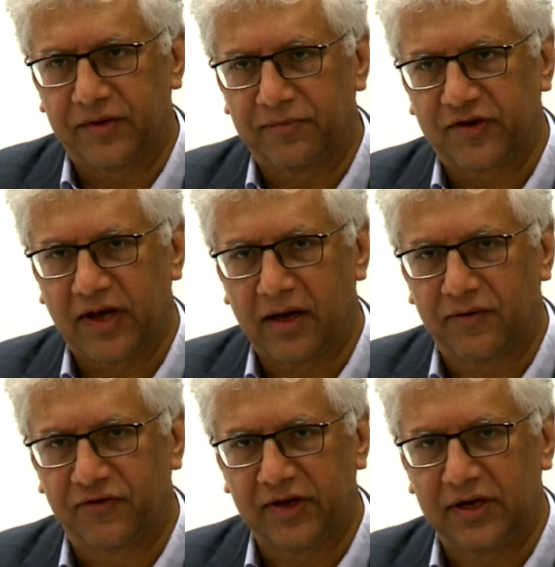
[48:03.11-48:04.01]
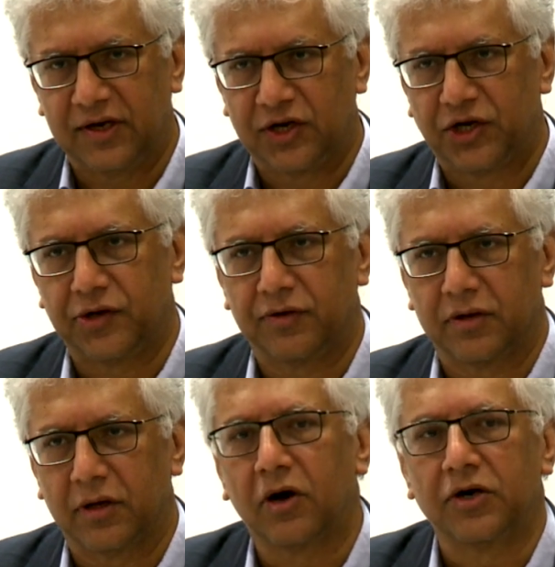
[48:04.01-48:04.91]
themselves into
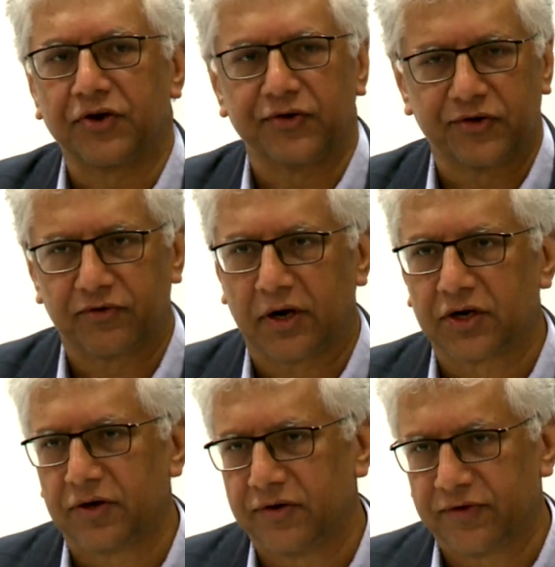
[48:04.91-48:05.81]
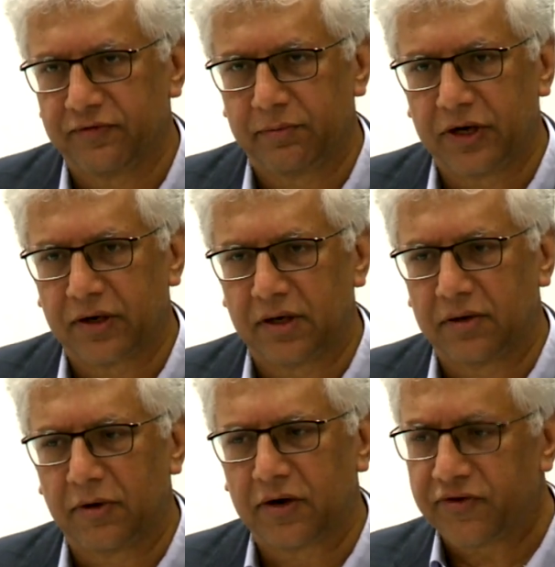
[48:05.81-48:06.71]
the larger structures of American
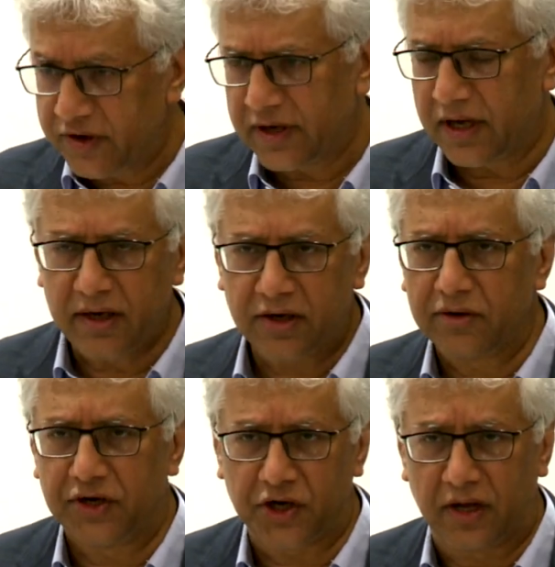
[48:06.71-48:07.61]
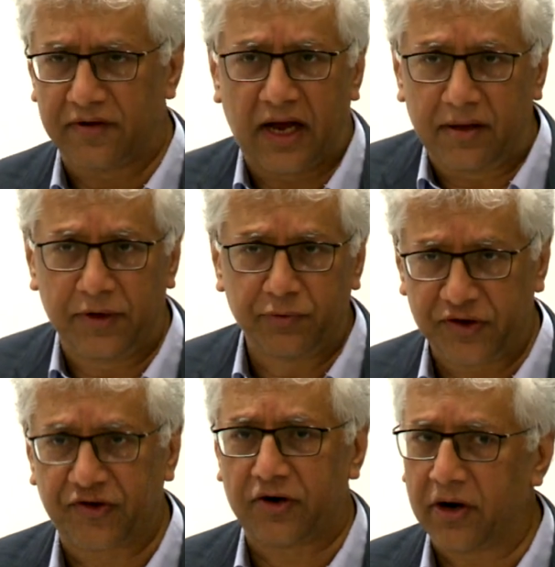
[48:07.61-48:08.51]
democracy. And I encourage all of that. I mean, we
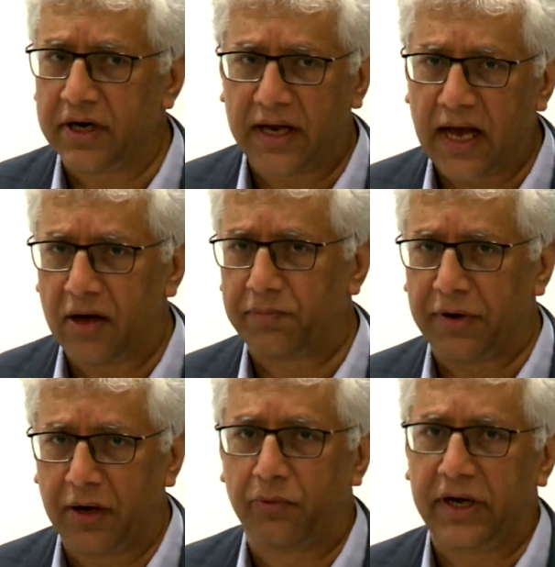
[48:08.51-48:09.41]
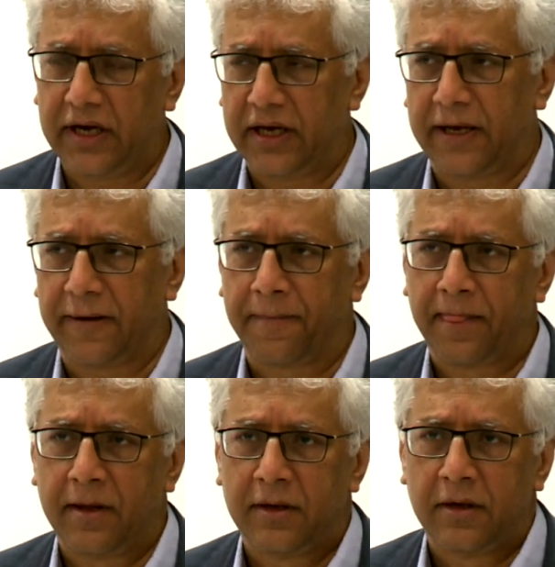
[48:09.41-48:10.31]
started out by reading
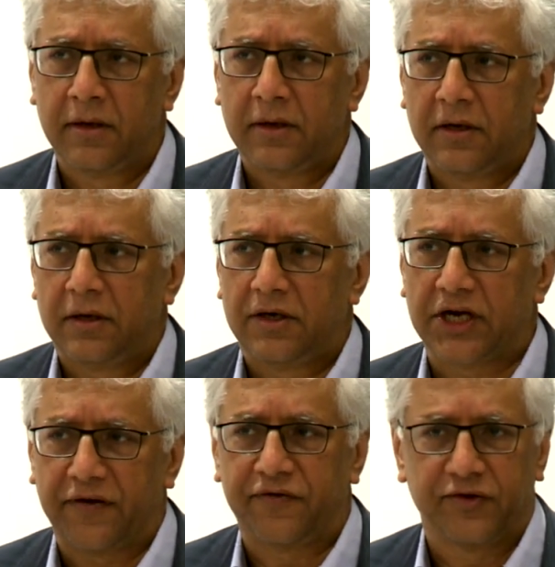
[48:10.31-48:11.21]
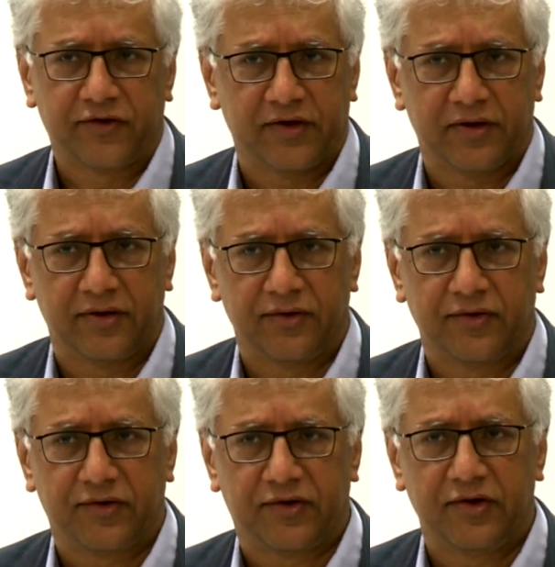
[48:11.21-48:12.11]

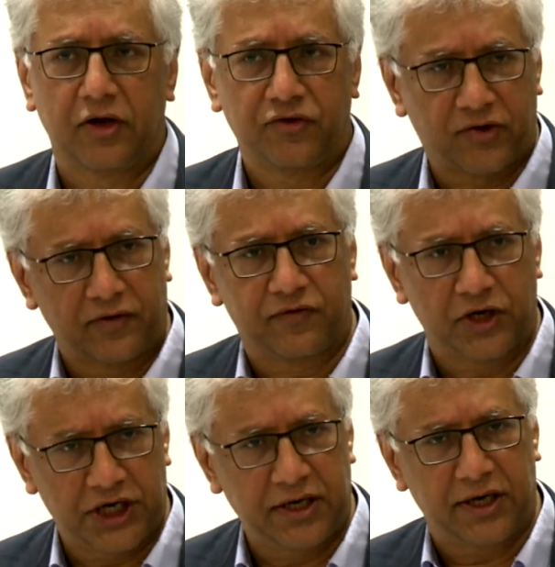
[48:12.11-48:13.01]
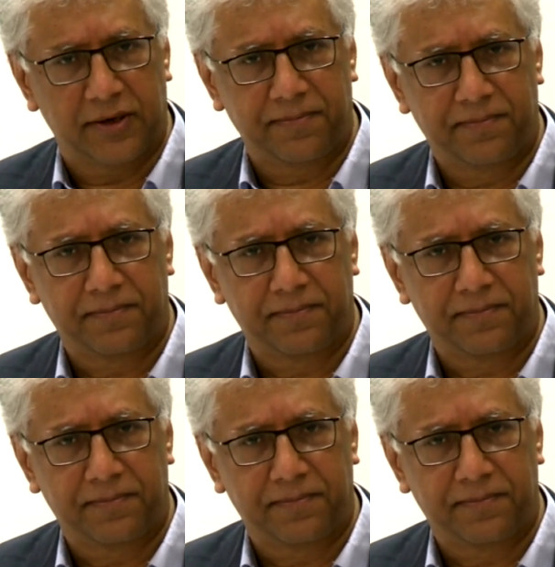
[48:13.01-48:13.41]
Jefferson's Notes on Virginia,